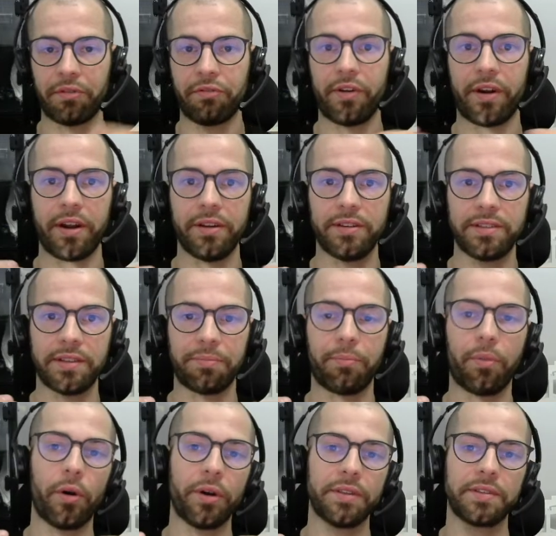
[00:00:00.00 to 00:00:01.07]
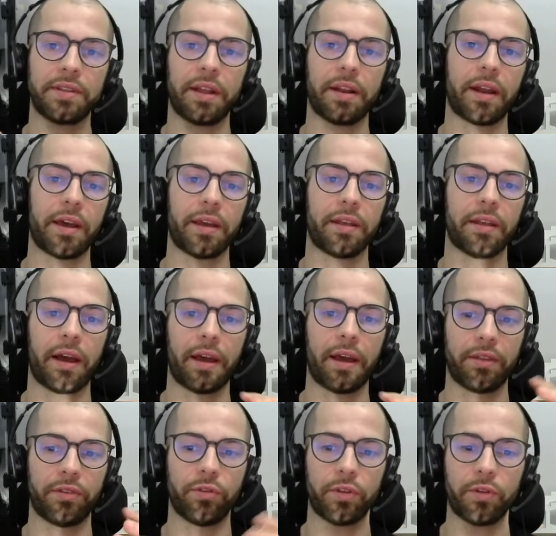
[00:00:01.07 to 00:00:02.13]
reference points that
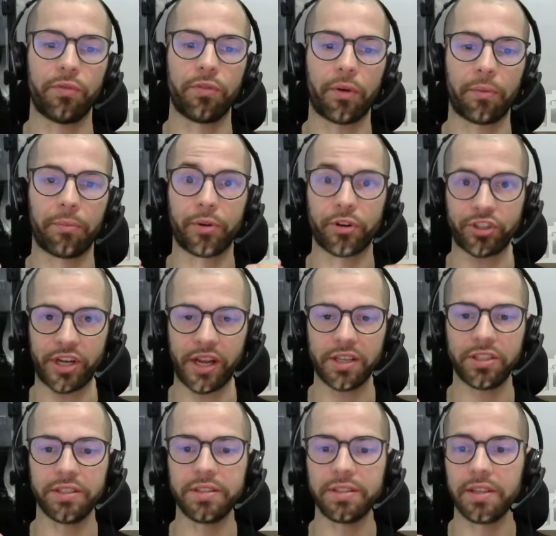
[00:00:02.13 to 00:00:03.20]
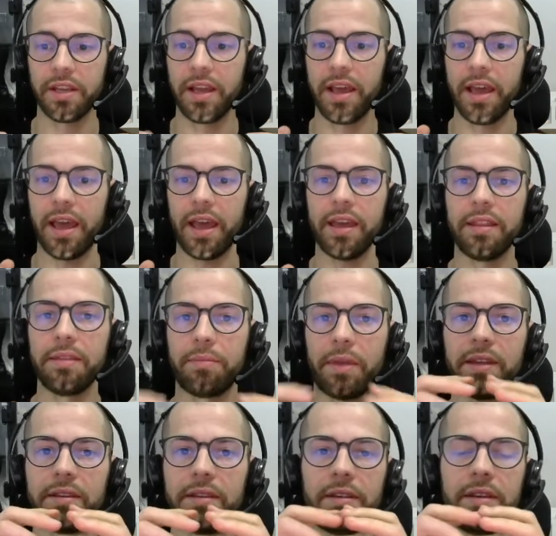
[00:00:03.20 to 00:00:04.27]
I took from projections, and
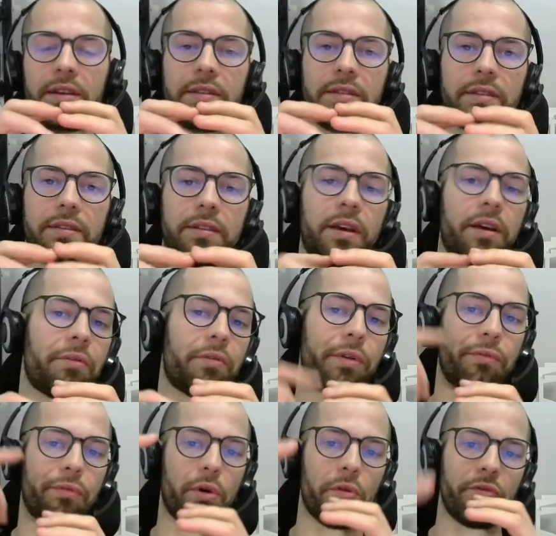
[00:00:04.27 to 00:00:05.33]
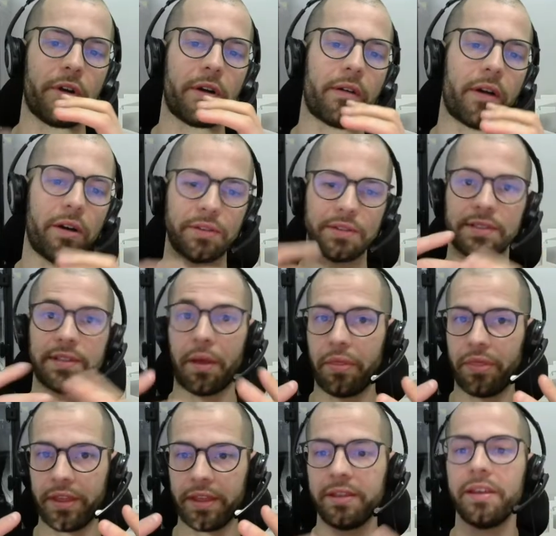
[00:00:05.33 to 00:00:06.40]
make it revolve around
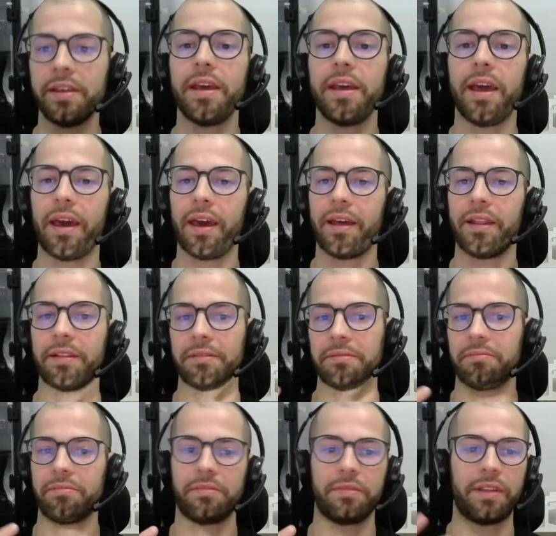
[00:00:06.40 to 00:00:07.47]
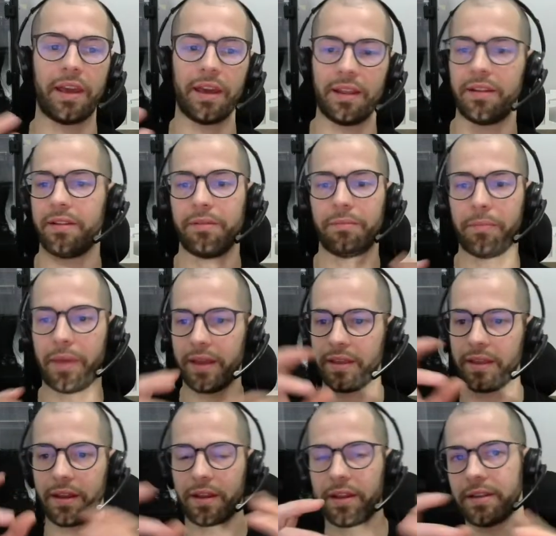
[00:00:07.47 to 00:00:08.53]
something, and then
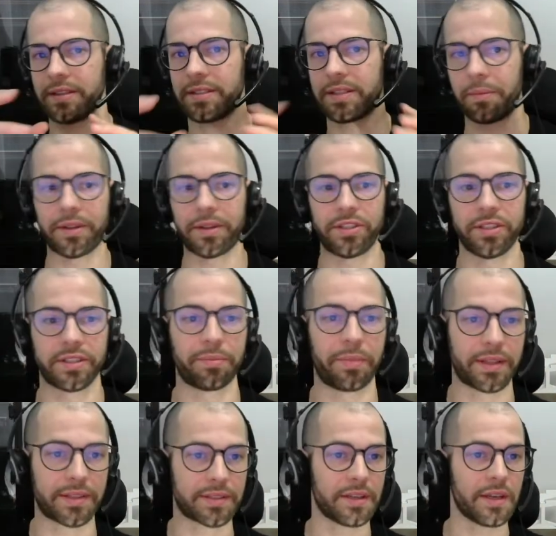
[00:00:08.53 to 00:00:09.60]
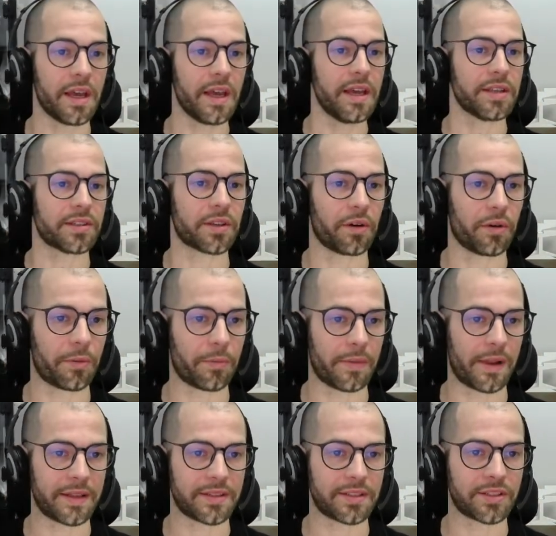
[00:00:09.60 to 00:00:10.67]
making some adjustments.
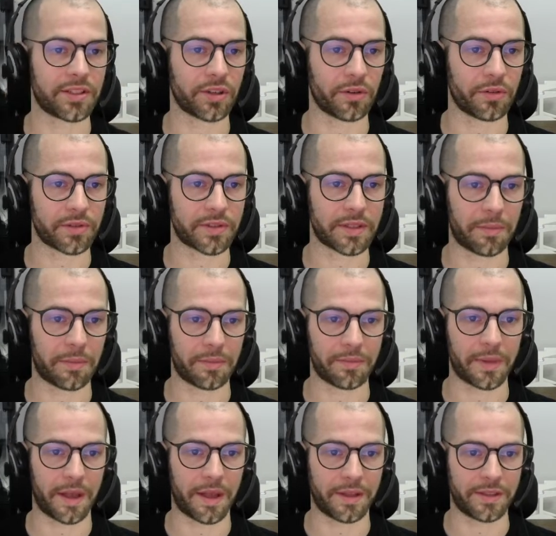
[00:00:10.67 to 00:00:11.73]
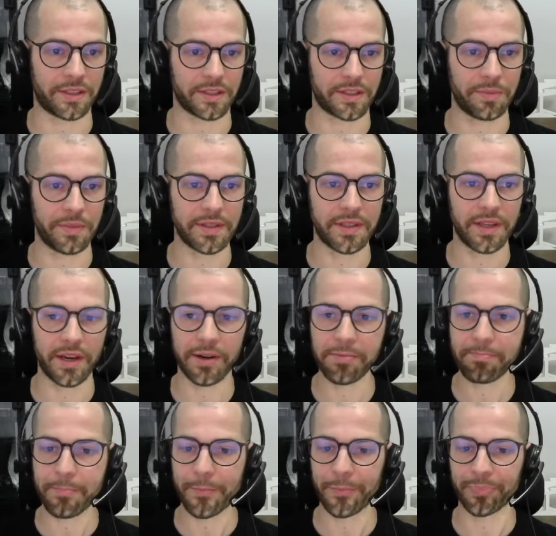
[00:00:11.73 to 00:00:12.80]
So let's show some adjustments
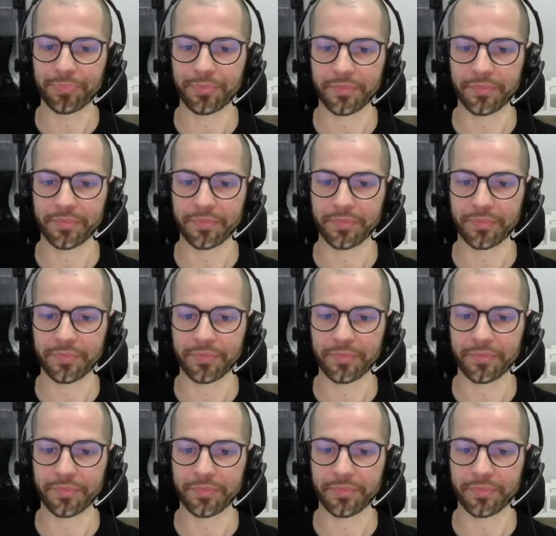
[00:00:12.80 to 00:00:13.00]
here.